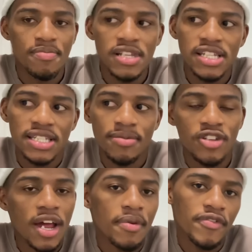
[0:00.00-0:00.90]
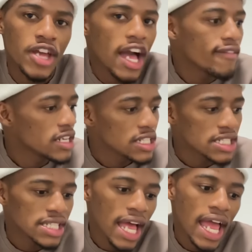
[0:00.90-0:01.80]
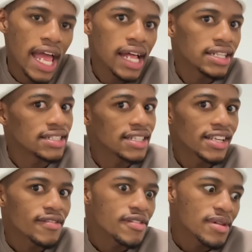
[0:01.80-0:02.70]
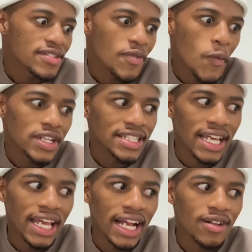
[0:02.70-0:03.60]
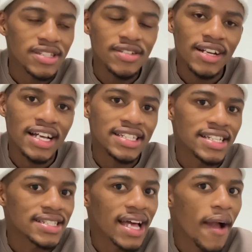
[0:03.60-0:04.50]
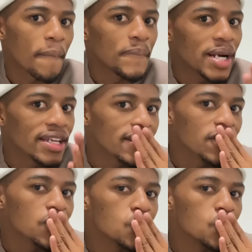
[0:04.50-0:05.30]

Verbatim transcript: Please subscribe if you haven't, and thank you very much for watching. I'll see you guys next time. Bye.